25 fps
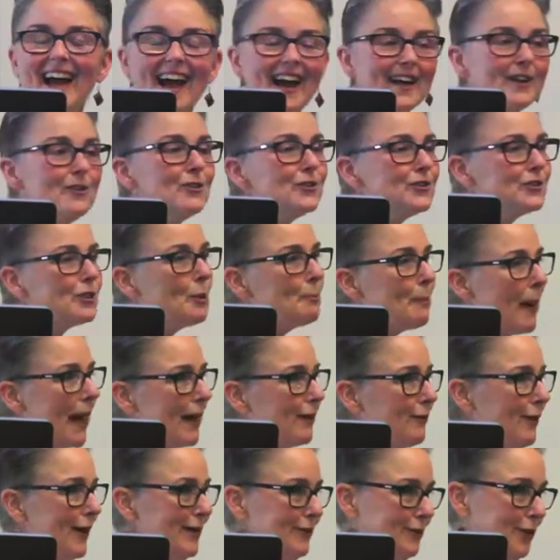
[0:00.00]
And also
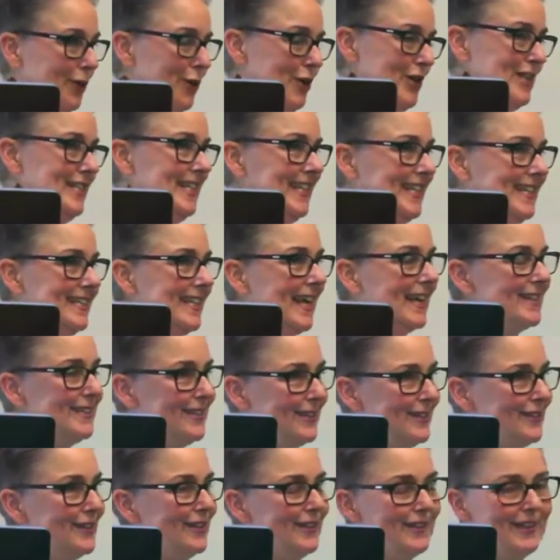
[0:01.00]
background noises, that's
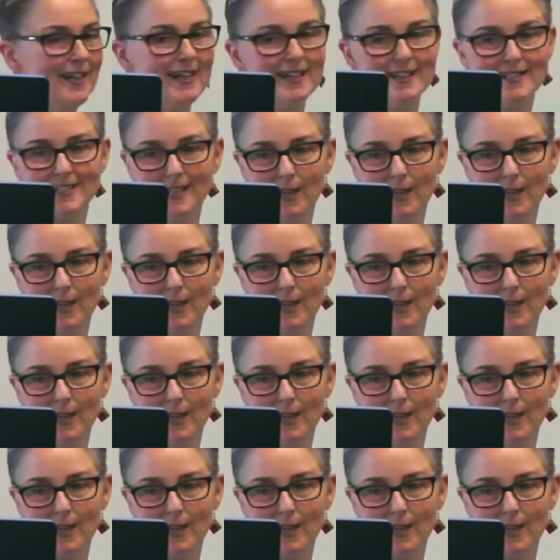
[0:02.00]
the other thing.